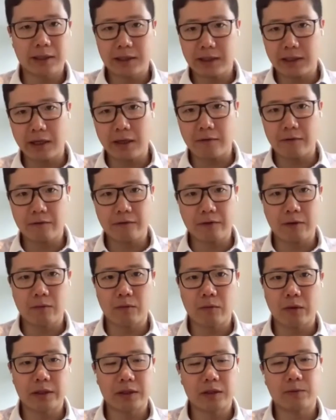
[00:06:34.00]
discount
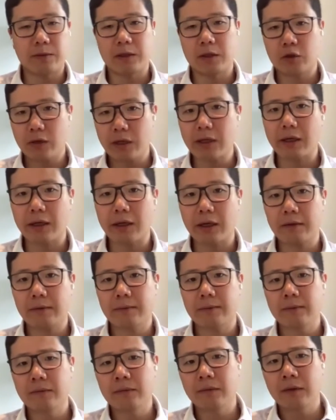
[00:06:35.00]
from what's been trading at.
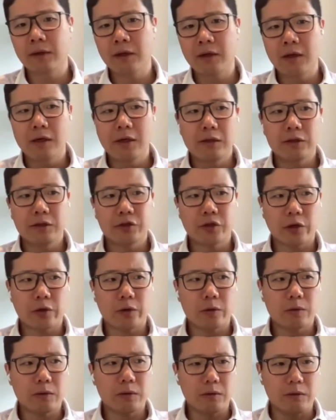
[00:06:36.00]

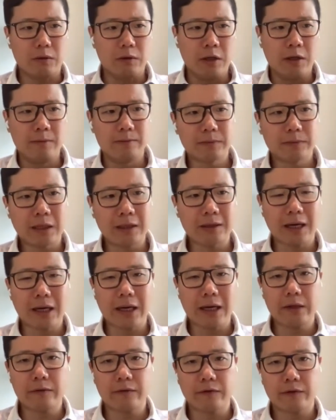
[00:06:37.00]
So a
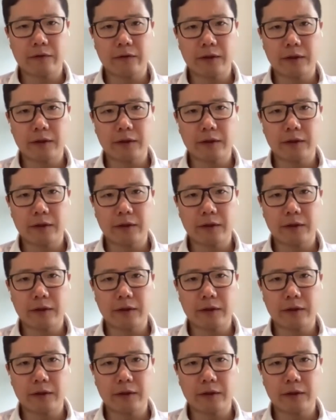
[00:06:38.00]
lot of